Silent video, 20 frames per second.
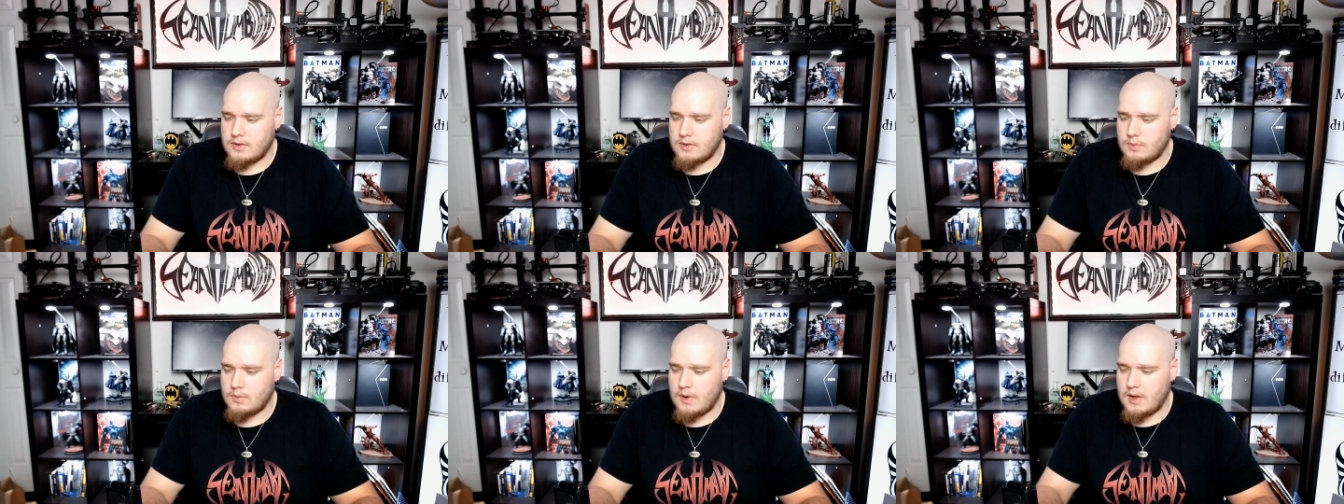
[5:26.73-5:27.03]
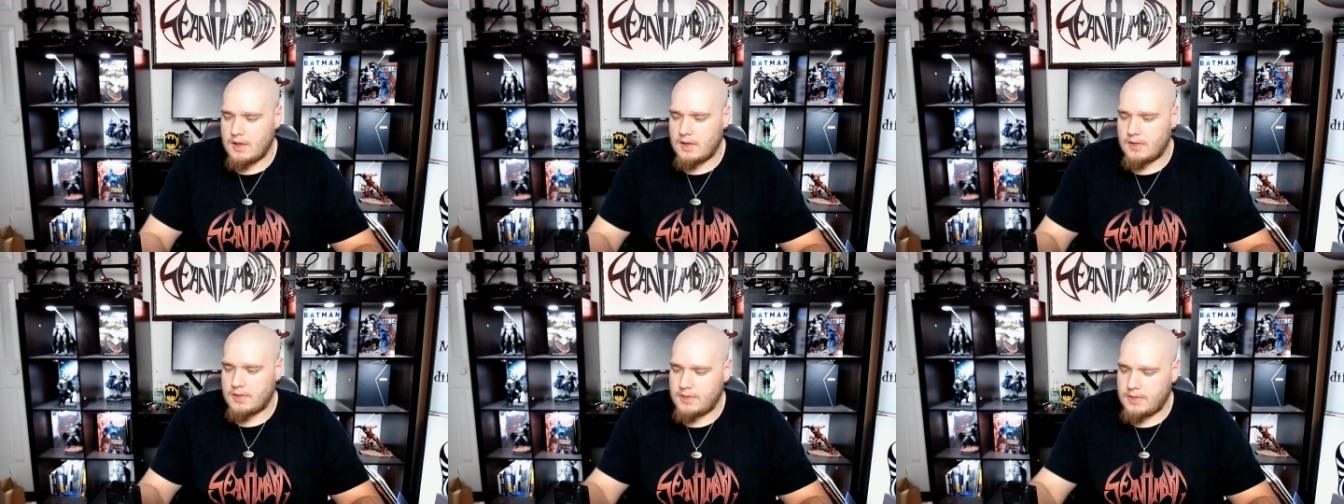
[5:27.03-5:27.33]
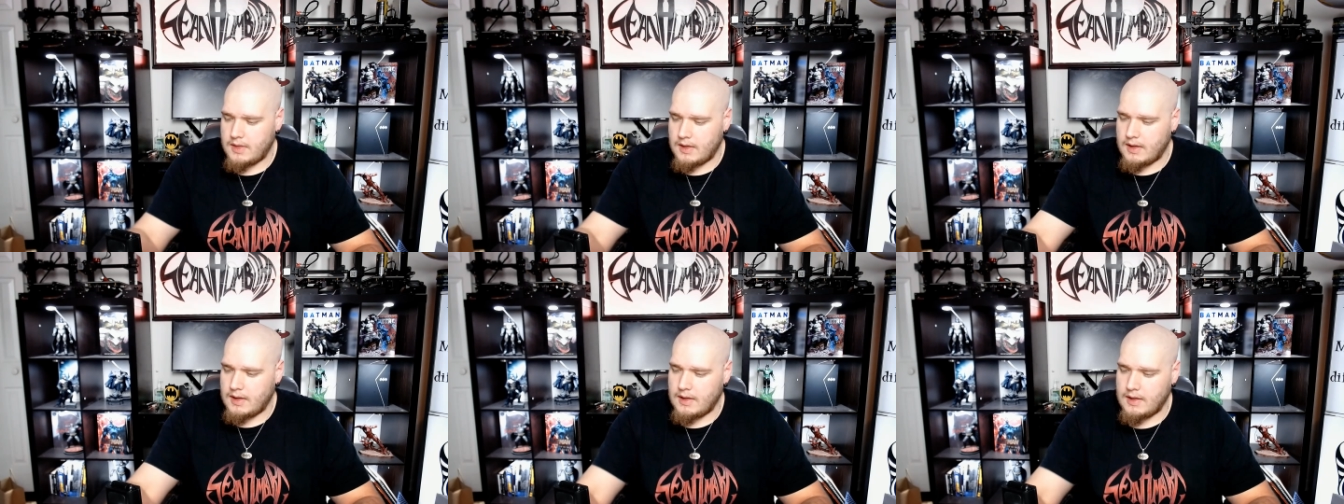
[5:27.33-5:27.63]
with
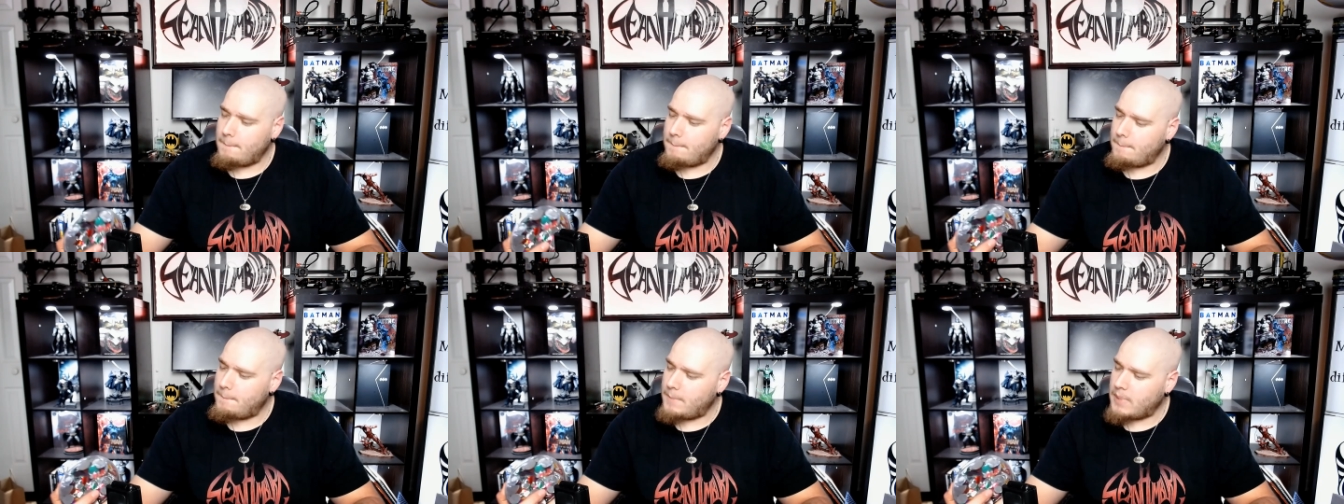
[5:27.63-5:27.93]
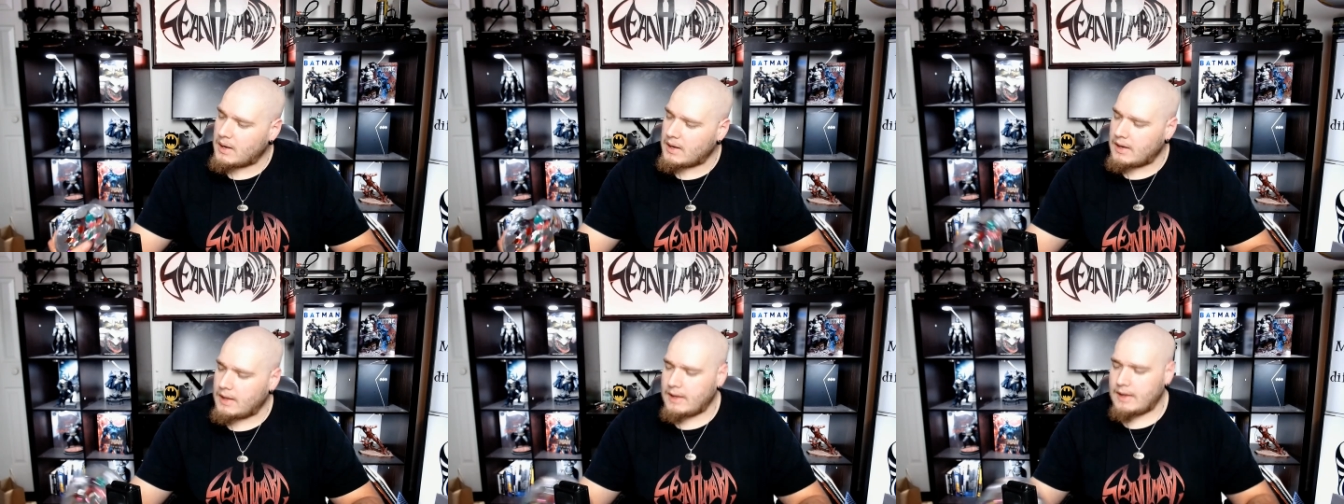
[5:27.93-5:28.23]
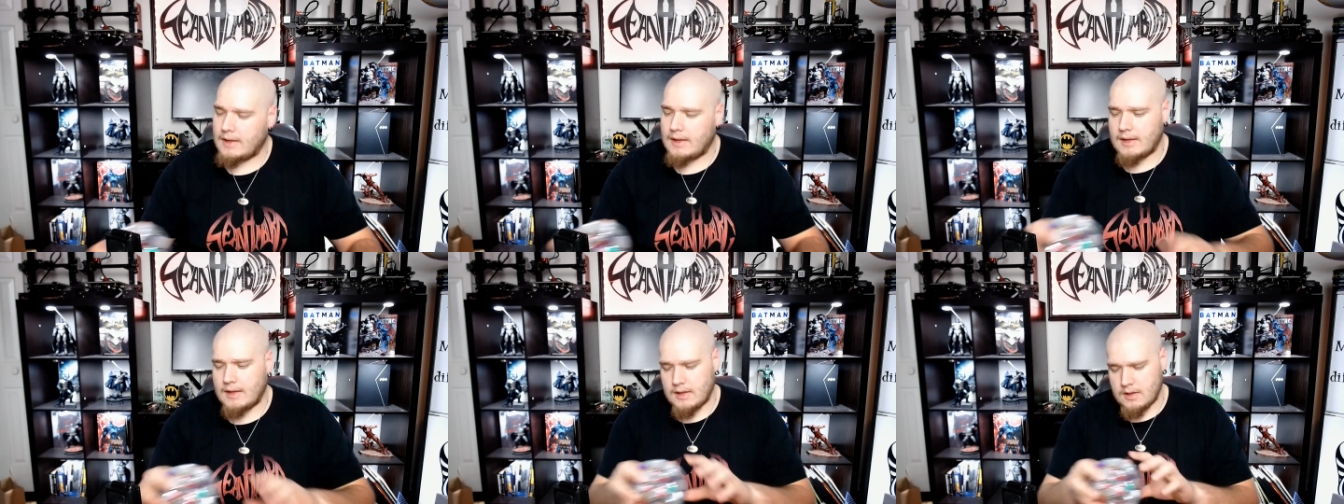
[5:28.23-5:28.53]
the
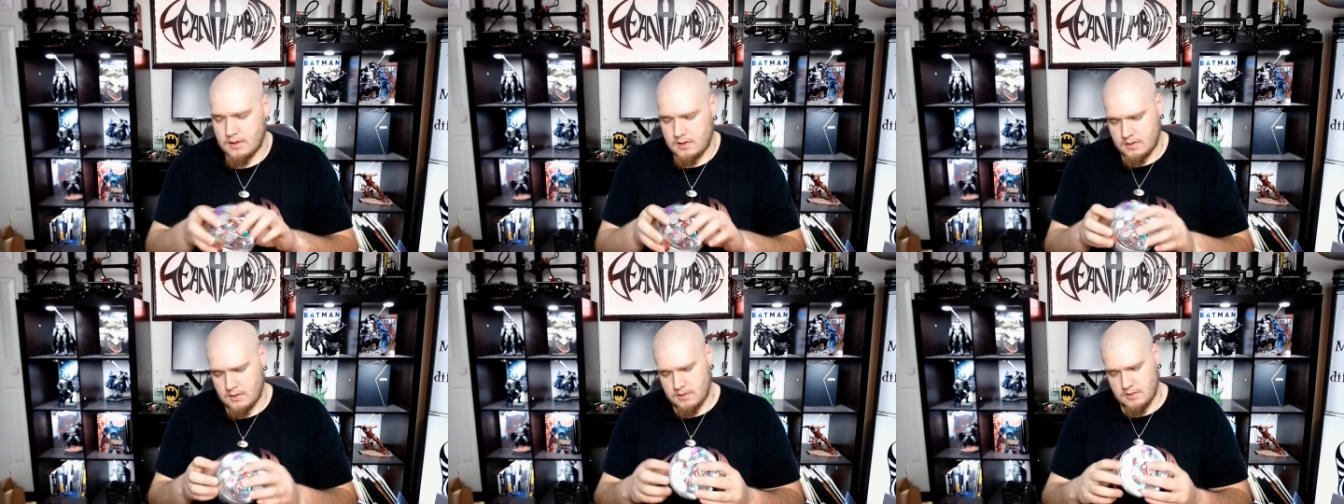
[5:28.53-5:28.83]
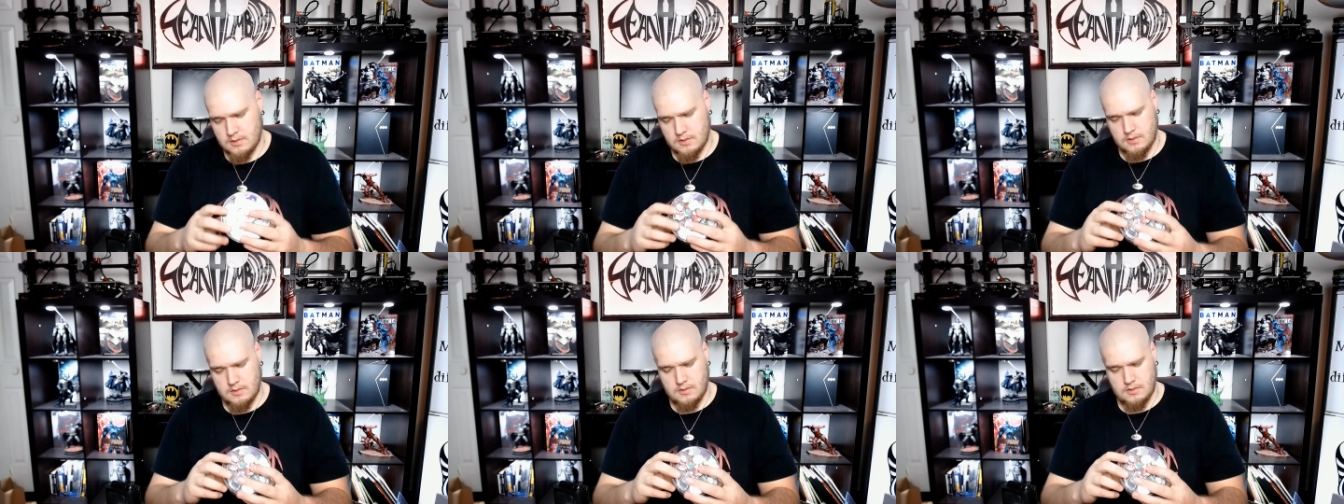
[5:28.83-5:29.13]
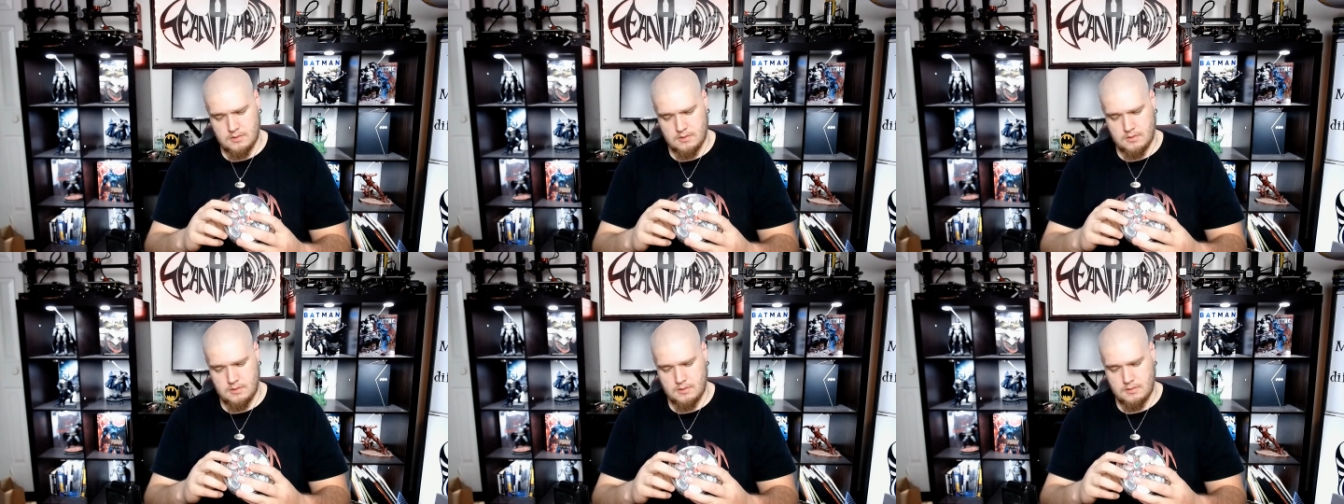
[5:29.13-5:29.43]
bling
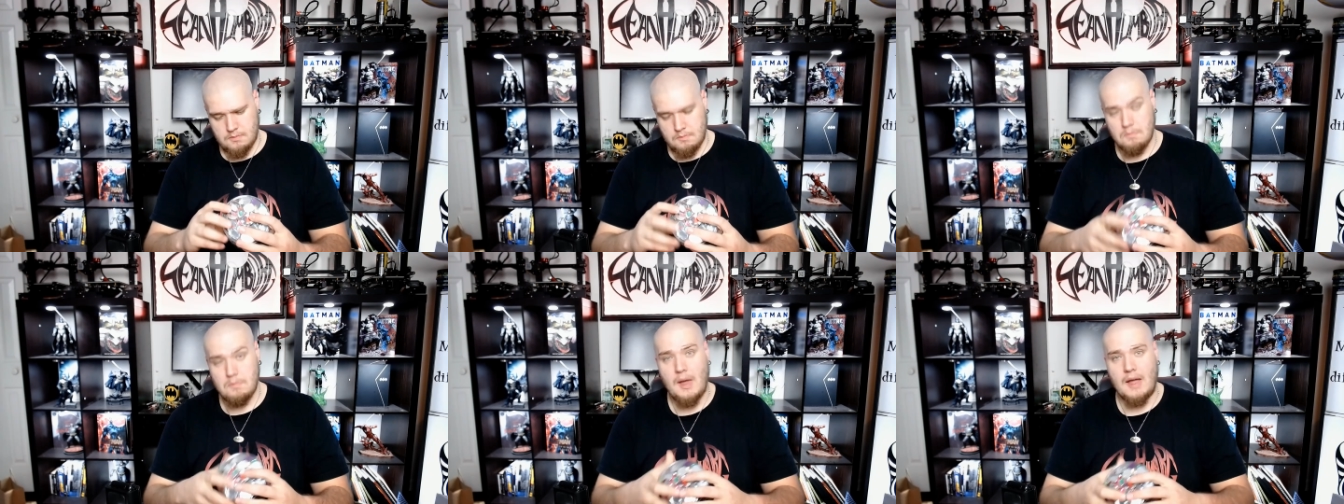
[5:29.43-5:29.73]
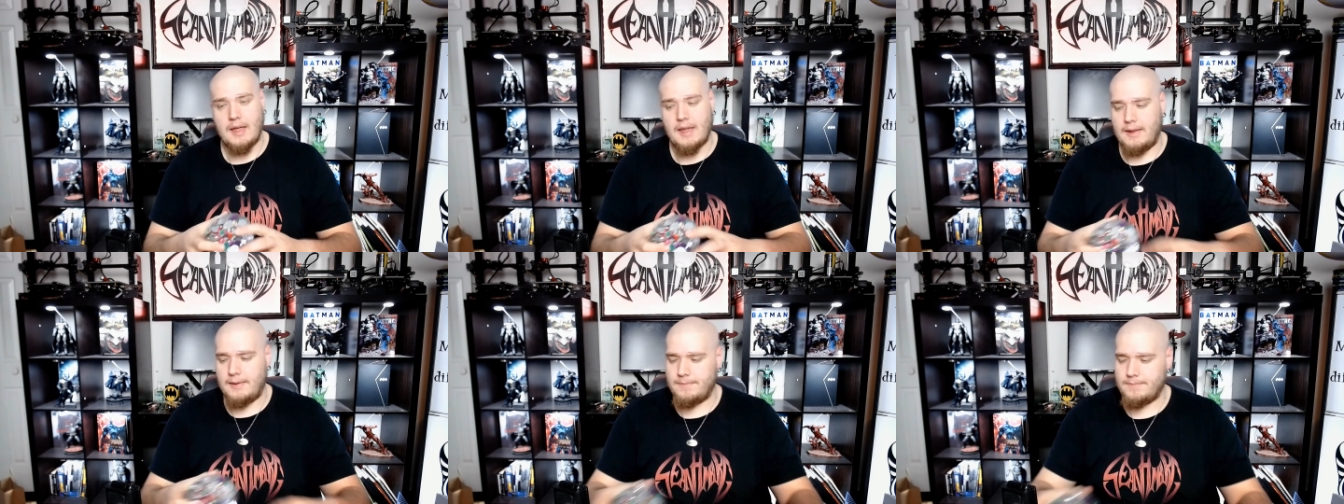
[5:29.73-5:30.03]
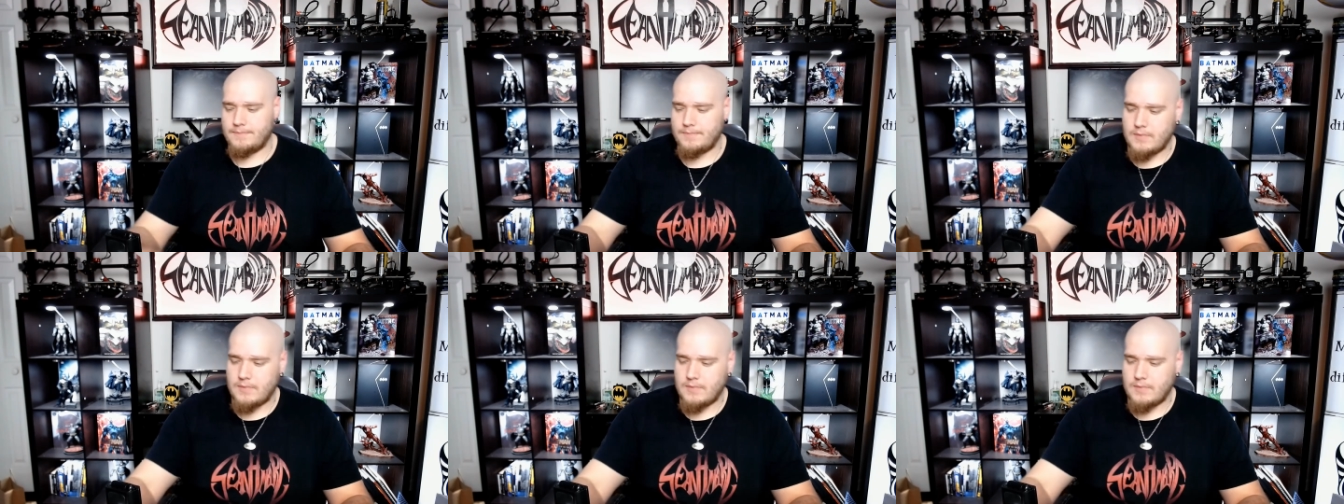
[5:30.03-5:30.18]
bucket.